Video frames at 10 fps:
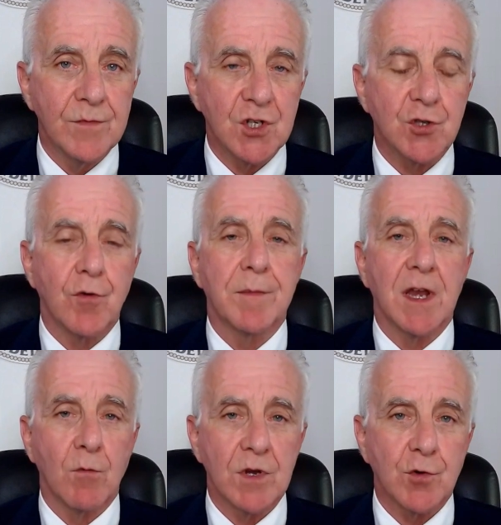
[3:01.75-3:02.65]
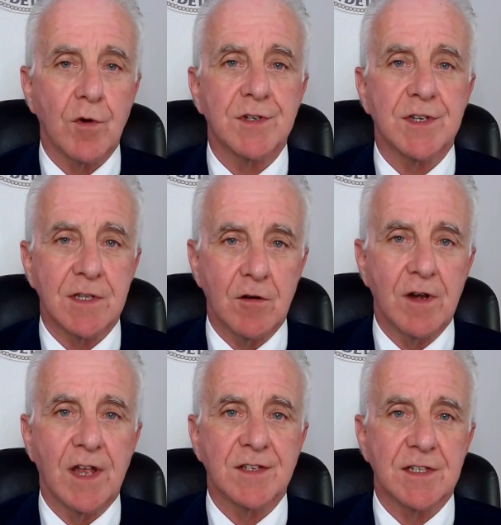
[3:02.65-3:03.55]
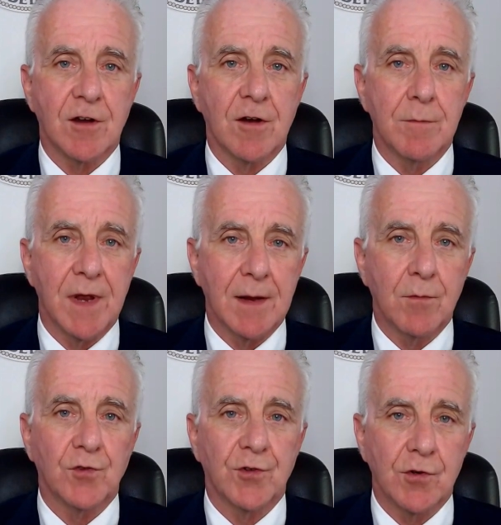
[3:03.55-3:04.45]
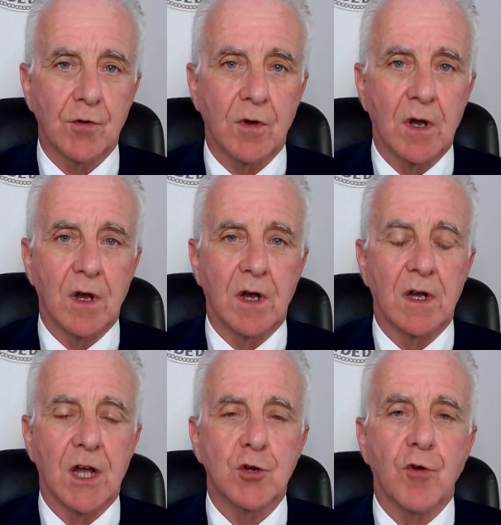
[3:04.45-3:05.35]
distributing resources that are necessary to be able to uh,